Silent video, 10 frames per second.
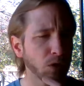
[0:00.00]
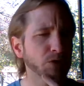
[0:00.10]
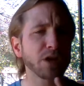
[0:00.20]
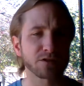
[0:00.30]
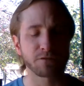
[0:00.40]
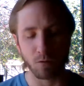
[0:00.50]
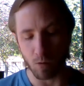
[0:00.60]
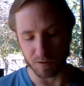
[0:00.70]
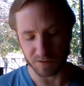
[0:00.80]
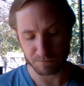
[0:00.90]
Well, yes, of
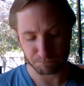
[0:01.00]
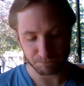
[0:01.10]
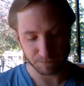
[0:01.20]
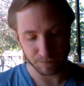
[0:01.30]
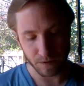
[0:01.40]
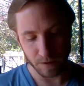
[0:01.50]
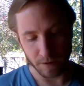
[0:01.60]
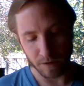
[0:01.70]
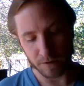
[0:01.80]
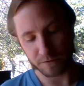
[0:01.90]
course.
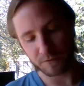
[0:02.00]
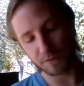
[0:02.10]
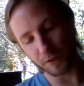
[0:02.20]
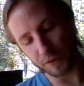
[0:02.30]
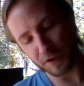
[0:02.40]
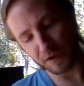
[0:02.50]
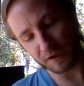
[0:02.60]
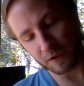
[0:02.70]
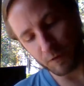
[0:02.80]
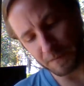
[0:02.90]
The thing
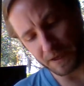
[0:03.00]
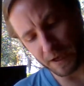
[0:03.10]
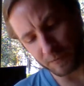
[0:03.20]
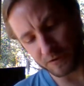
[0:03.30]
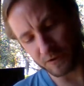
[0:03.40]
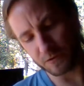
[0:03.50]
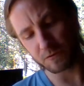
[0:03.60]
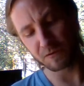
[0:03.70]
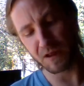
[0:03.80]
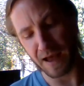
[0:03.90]
he would be able to
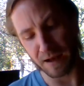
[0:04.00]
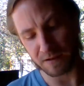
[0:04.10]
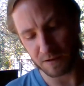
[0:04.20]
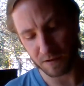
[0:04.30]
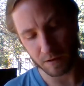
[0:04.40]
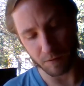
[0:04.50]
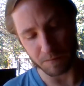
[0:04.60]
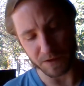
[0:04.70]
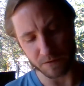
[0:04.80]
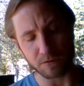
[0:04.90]
do last would
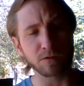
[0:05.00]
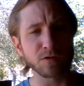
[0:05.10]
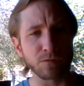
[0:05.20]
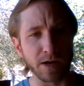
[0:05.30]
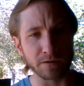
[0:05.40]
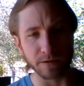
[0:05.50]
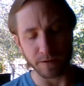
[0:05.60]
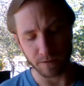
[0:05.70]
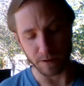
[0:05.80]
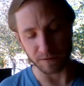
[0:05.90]
be to look
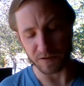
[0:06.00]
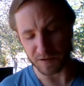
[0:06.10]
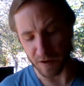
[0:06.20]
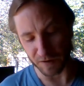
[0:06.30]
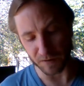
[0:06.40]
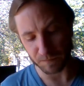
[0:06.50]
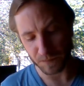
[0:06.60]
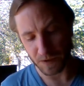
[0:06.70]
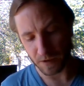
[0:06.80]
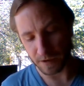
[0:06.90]
directly at the sun
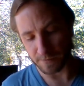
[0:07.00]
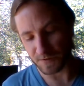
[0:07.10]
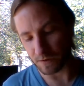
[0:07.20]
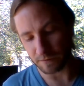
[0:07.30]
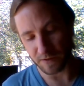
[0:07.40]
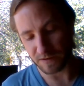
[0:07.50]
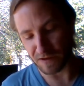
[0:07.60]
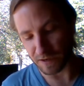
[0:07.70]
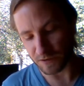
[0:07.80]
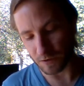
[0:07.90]
and observe its
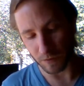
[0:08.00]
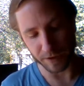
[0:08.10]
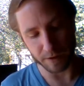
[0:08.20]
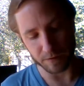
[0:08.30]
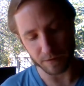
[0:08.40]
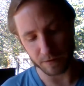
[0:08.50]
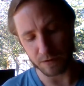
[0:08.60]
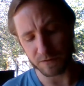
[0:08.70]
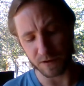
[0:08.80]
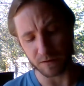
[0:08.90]
nature without
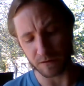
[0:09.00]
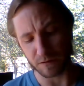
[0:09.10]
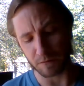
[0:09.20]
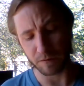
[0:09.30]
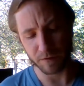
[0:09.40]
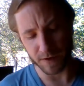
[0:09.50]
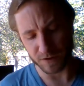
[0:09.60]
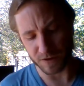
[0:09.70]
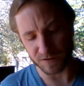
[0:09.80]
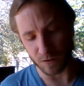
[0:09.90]
using
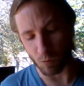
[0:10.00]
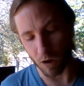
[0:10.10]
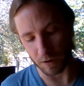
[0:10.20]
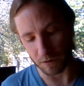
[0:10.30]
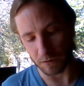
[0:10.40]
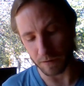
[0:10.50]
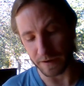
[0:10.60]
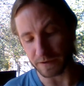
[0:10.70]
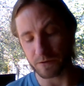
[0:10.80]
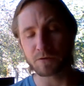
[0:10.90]
reflections in water or
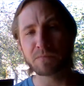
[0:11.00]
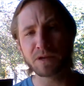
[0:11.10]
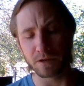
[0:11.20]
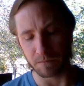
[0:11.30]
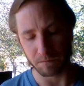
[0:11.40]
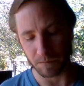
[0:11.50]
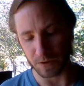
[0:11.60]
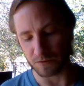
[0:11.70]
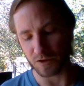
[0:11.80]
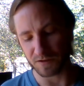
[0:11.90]
any other medium,
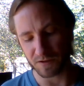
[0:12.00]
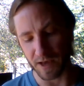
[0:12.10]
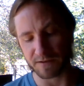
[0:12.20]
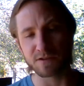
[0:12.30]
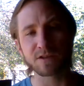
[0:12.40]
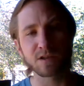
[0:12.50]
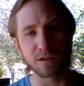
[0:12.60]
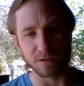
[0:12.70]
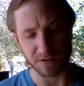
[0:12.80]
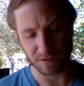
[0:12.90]
but just as it
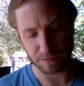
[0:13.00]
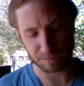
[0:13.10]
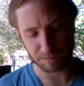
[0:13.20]
is.